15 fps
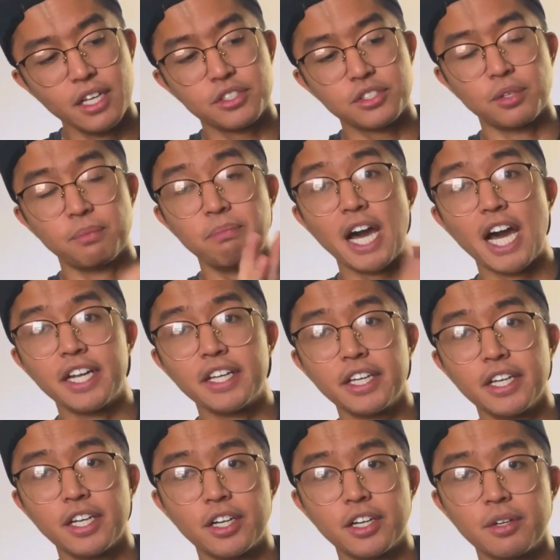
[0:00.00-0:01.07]
So padding
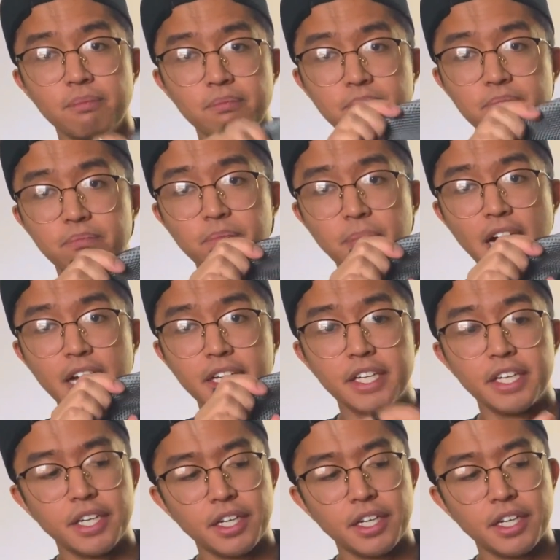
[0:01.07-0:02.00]
here, padding